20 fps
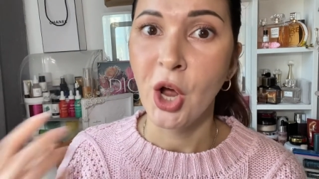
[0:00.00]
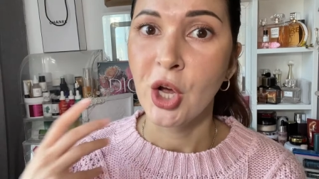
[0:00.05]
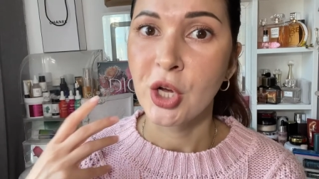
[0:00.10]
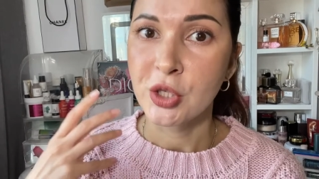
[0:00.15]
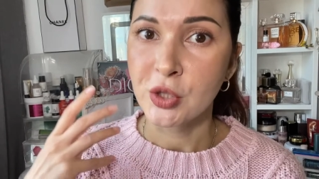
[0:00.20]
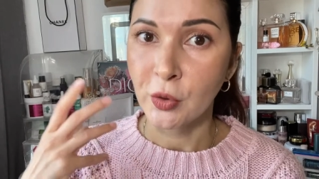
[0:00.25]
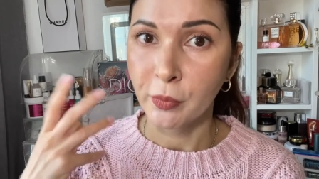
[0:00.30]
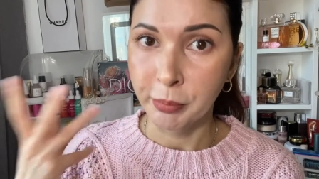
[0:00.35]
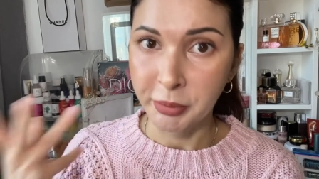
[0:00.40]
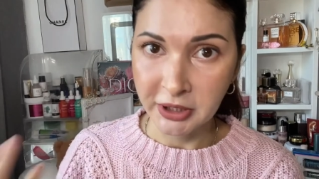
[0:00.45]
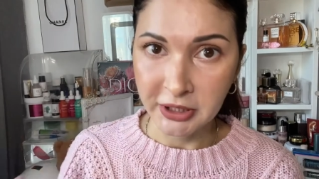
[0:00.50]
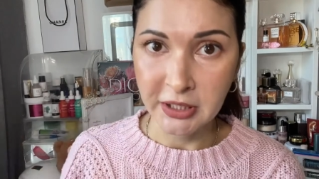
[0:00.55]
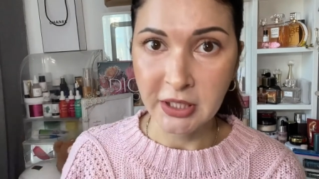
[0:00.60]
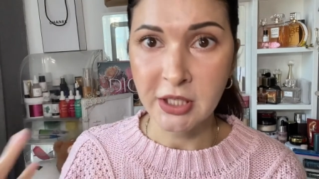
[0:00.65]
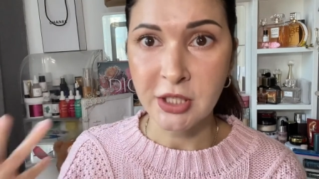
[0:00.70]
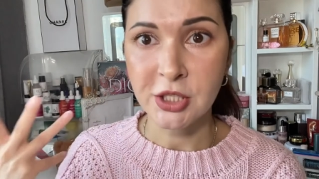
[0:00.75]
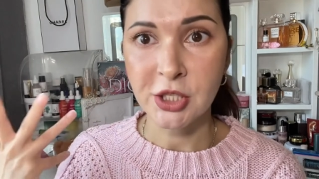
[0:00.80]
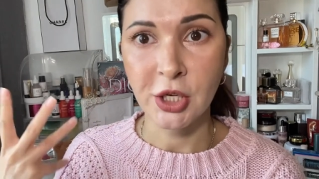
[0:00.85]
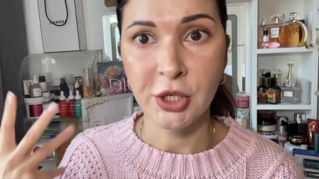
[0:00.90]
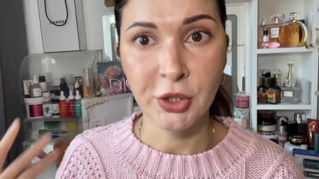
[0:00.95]
So
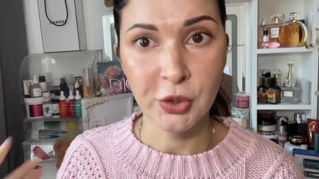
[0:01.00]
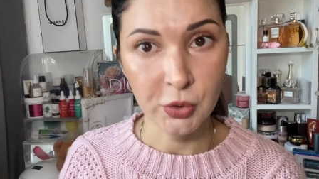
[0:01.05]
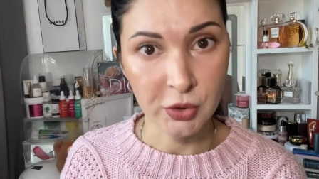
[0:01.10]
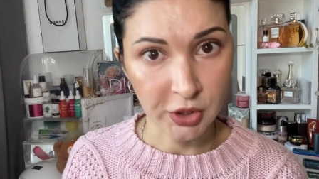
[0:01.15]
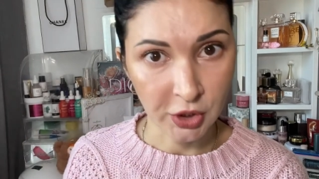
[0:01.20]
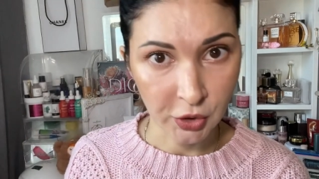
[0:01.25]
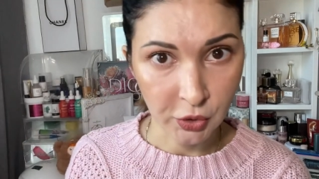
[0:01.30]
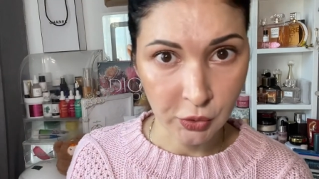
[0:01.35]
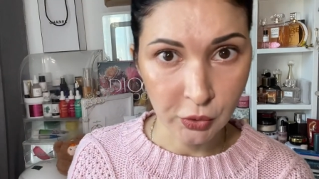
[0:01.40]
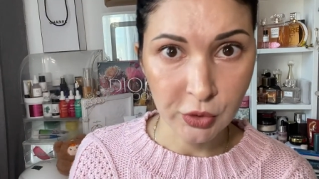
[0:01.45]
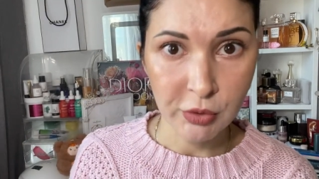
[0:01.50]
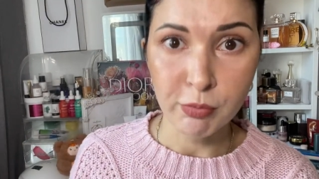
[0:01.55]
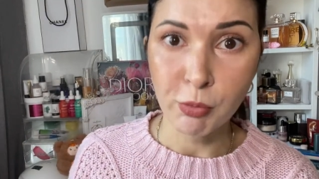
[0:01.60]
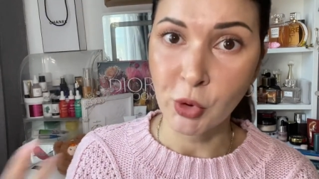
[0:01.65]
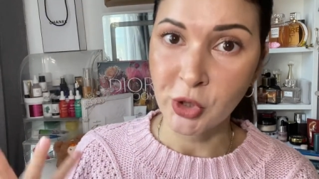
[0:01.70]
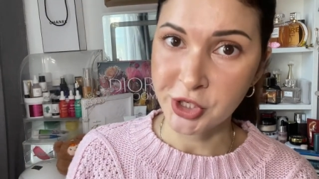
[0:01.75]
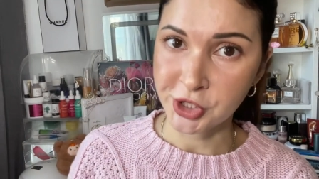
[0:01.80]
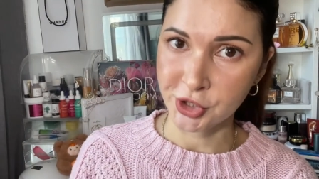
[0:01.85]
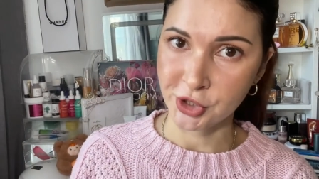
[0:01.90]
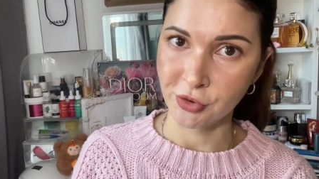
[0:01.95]
please use a good
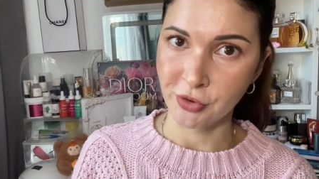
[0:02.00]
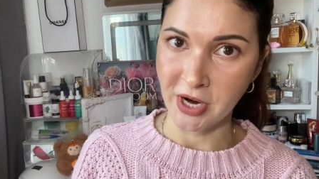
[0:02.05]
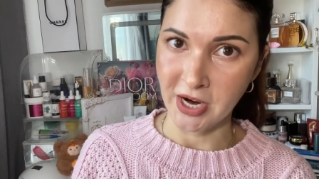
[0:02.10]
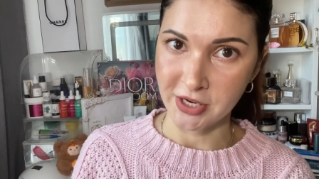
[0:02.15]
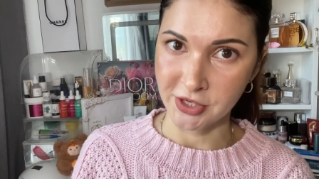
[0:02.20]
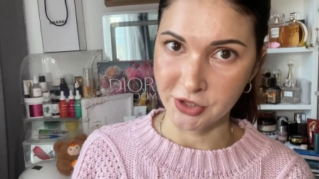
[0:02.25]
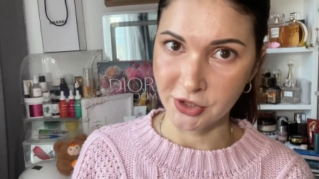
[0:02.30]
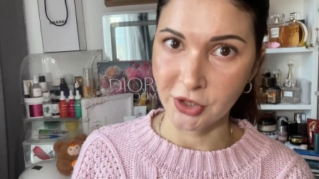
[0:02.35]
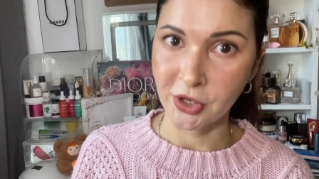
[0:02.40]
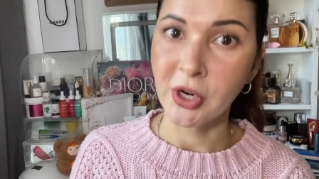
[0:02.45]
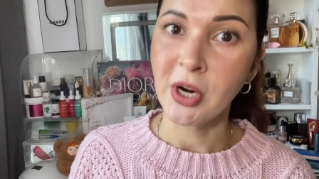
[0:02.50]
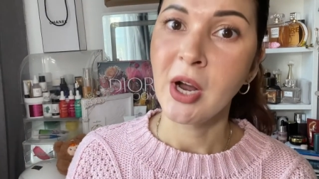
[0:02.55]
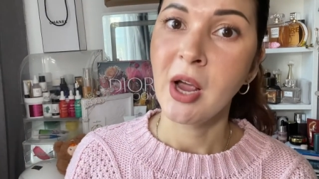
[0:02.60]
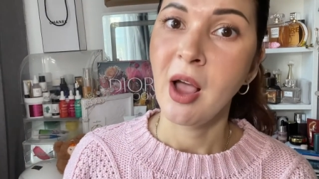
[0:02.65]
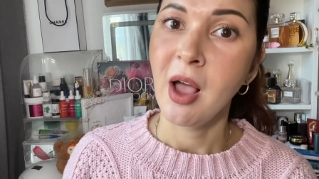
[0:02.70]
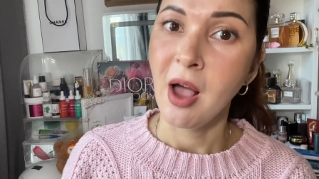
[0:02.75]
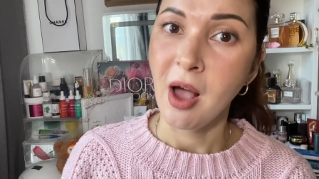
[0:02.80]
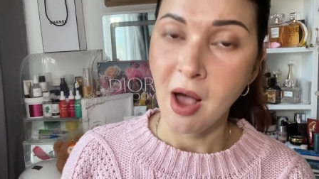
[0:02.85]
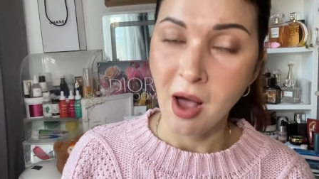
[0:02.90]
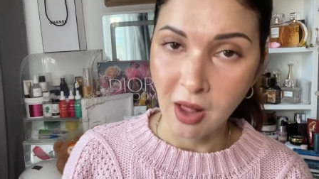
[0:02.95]
moisturizer
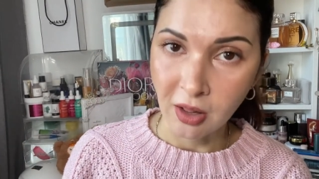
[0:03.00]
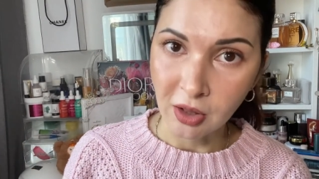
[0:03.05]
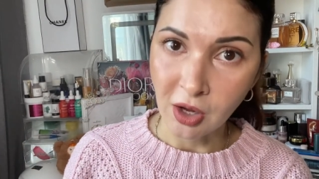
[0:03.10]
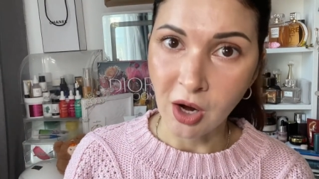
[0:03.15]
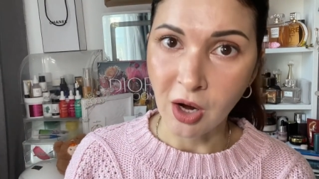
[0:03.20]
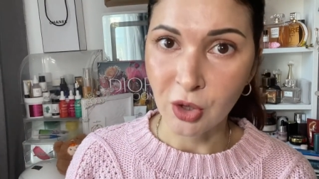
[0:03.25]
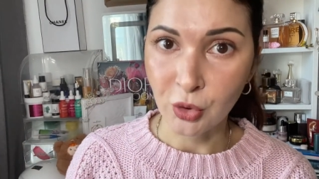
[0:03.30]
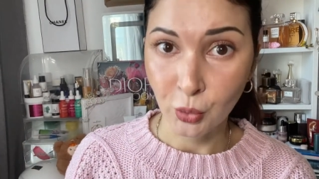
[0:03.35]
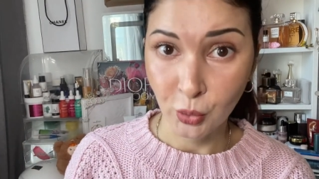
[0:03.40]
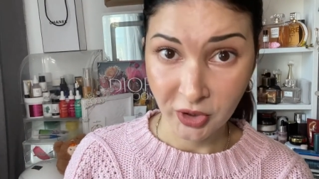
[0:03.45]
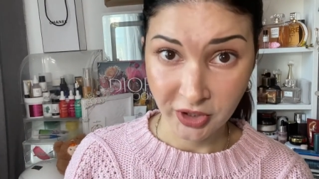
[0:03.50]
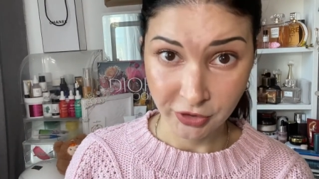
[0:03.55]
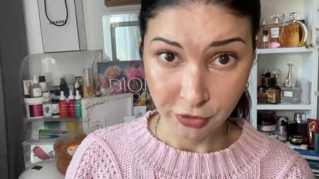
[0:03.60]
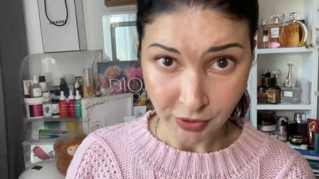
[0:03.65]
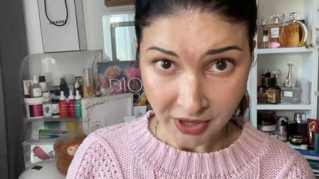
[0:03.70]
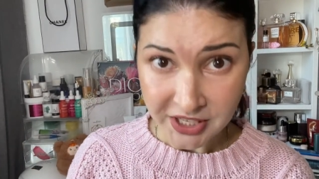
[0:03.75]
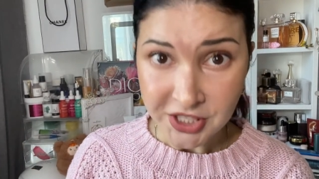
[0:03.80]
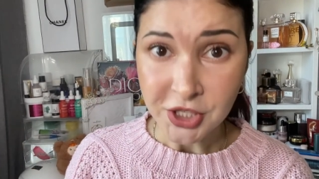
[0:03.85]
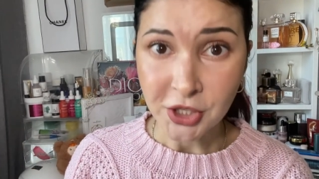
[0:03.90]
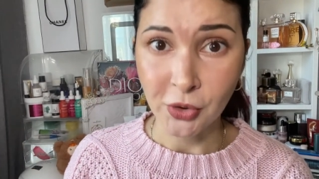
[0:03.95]
along with
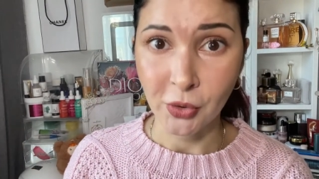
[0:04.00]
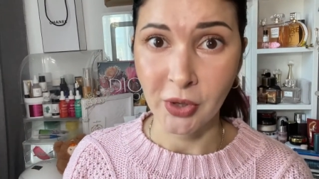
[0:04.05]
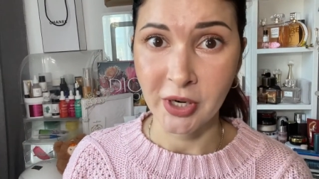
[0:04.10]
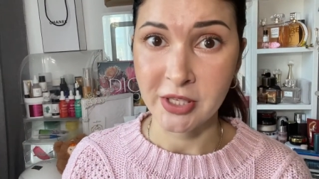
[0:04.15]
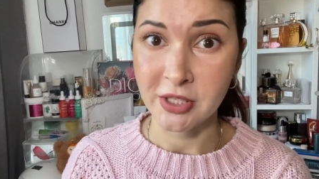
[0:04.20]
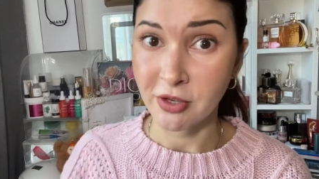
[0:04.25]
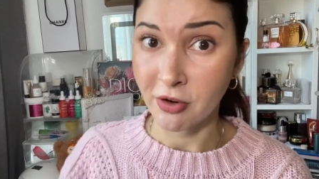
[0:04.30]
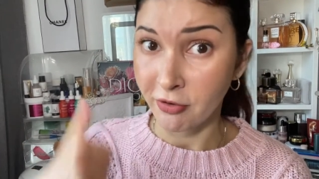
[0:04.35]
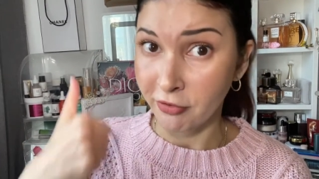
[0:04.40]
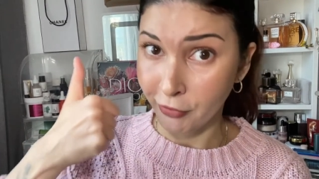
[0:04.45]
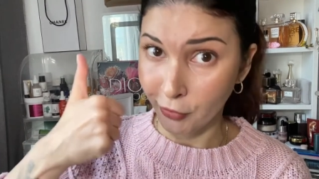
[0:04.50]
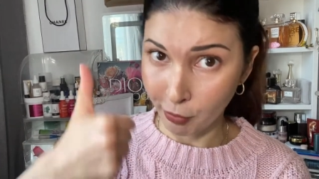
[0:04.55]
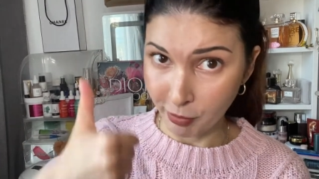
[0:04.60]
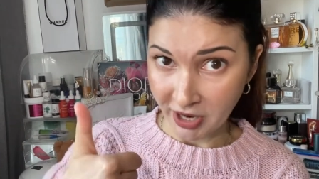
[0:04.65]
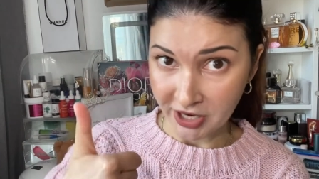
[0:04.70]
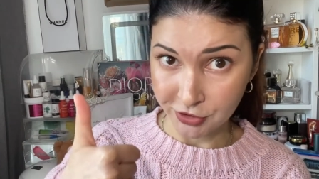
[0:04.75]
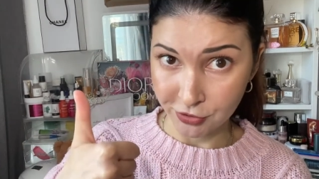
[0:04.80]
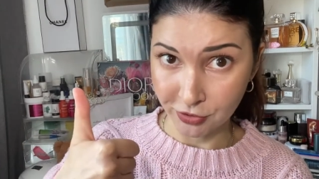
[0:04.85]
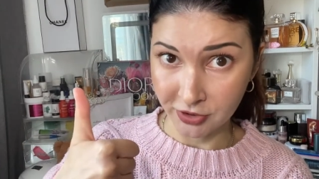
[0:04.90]
retinoids for better